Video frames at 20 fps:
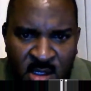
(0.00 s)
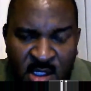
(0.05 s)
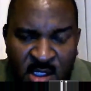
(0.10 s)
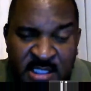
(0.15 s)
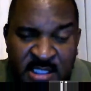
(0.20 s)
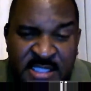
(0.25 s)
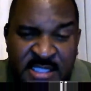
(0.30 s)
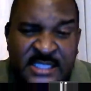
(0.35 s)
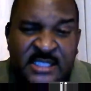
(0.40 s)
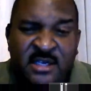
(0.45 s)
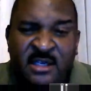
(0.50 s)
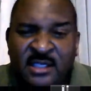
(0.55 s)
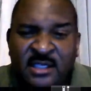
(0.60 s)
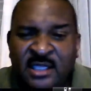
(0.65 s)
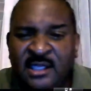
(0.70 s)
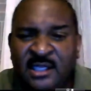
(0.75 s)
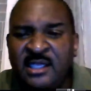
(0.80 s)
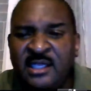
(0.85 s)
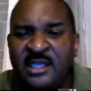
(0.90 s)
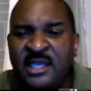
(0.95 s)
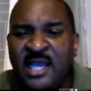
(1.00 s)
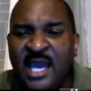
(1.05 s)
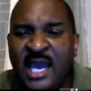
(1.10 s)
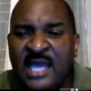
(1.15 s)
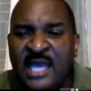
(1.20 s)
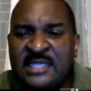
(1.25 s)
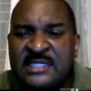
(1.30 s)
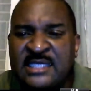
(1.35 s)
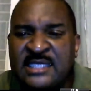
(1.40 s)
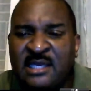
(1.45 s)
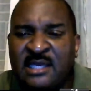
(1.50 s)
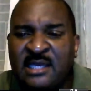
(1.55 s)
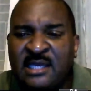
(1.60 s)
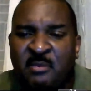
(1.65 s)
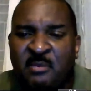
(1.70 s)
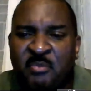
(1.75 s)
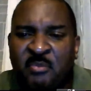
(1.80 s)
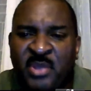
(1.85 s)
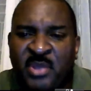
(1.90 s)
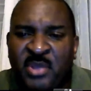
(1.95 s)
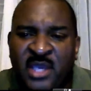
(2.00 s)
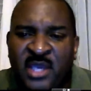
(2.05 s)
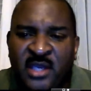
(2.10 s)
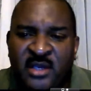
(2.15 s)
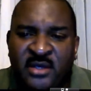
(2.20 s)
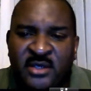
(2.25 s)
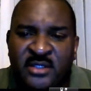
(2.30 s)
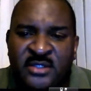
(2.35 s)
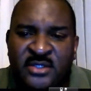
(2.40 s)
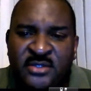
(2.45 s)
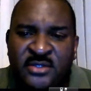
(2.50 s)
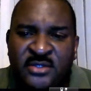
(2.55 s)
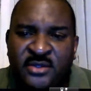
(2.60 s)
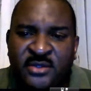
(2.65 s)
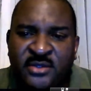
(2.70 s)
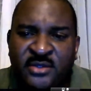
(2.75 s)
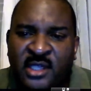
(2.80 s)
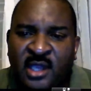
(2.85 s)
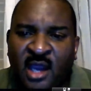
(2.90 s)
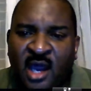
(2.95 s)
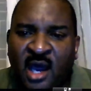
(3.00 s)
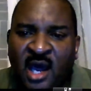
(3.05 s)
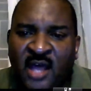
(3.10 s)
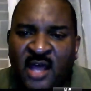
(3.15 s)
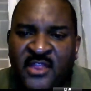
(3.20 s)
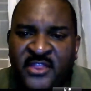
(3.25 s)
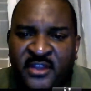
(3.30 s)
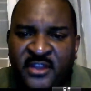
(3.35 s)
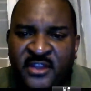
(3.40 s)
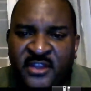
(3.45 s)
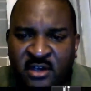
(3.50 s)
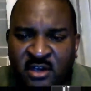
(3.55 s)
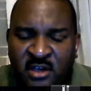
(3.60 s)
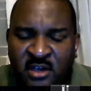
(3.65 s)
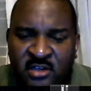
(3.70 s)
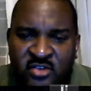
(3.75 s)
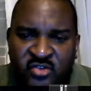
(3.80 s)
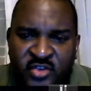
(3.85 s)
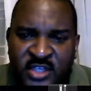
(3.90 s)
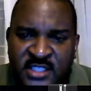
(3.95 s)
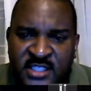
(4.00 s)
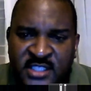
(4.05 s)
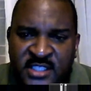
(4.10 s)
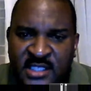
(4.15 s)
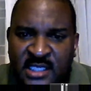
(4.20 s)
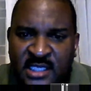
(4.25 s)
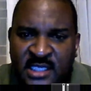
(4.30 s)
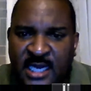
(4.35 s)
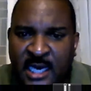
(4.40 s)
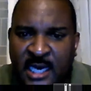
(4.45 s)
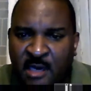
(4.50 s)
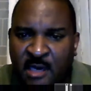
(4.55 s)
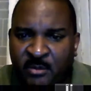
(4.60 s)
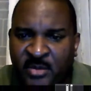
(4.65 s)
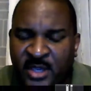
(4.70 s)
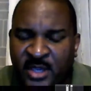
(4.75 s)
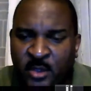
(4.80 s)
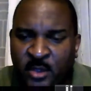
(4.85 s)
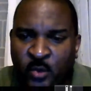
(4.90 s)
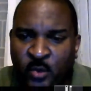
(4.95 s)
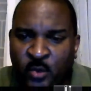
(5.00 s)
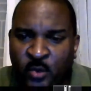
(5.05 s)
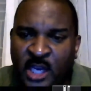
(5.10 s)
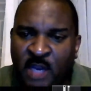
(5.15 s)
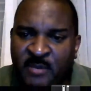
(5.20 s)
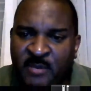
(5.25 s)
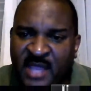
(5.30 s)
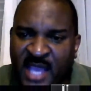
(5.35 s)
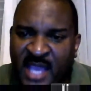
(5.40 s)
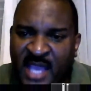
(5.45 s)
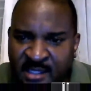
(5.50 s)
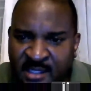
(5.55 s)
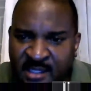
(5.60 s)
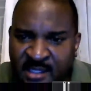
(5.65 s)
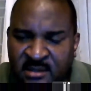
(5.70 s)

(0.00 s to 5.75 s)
certainly as compared to the other countries in the Caribbean, we are behind.